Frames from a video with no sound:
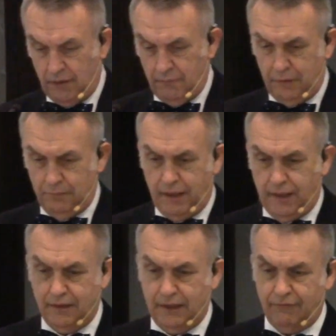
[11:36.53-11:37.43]
but
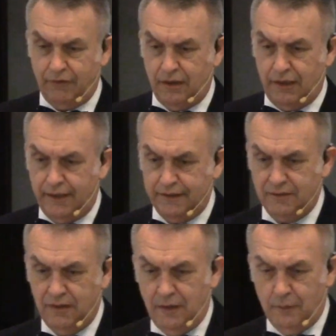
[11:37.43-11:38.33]
man
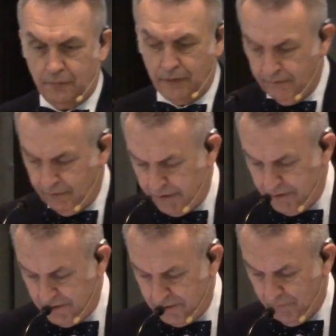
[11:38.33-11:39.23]
nevertheless
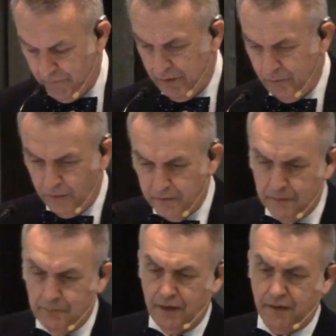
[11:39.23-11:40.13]
privileged with
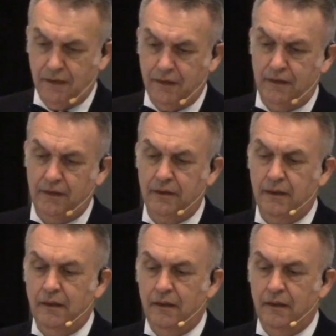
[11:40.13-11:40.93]
dominion.